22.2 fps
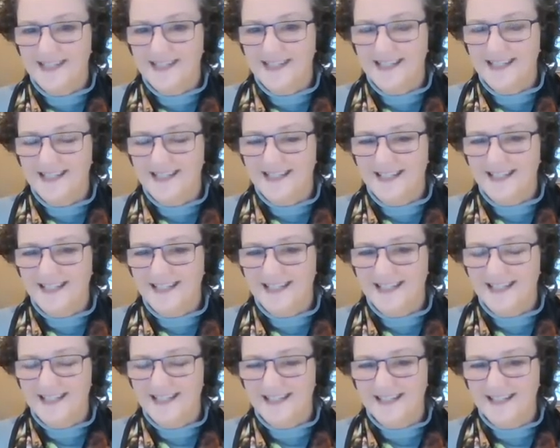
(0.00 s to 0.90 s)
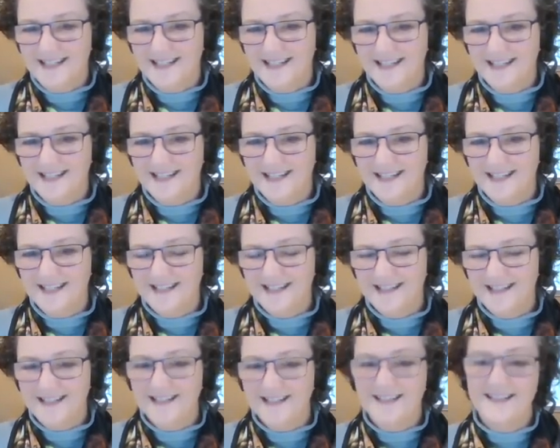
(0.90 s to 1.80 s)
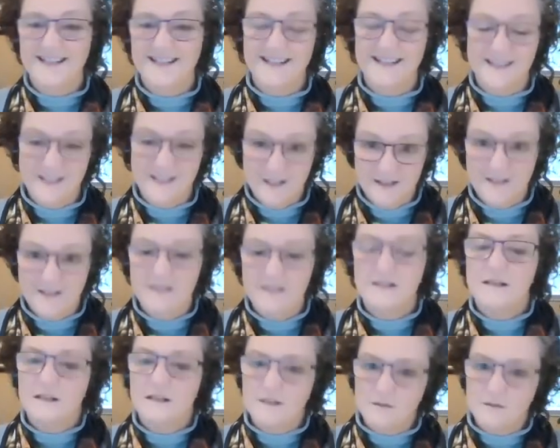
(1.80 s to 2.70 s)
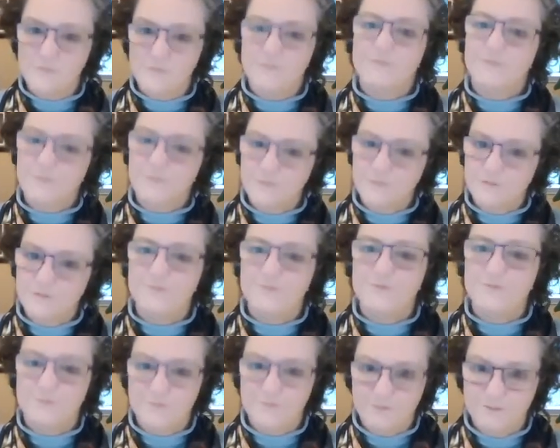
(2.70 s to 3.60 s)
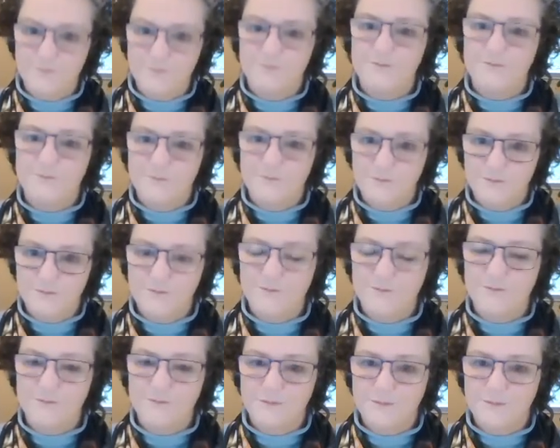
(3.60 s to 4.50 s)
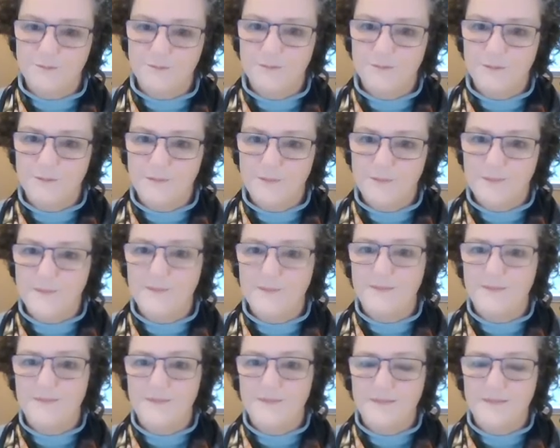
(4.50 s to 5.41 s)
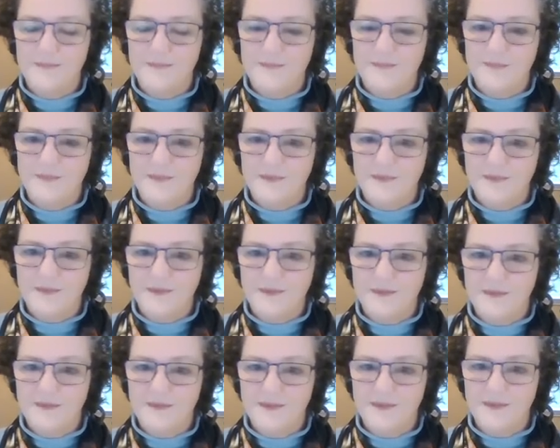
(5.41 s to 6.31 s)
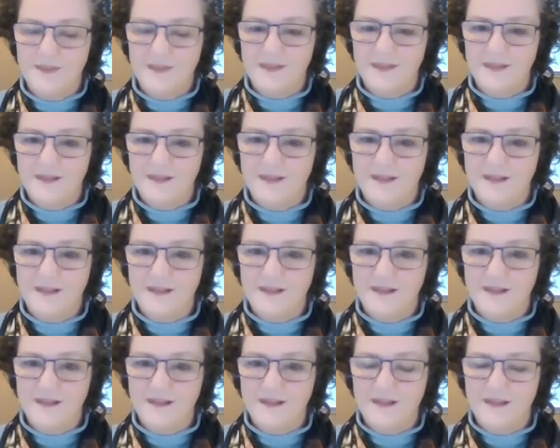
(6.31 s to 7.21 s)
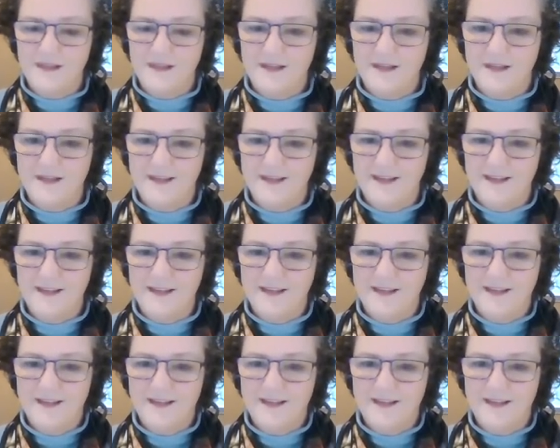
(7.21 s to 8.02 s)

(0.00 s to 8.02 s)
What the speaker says: (silent)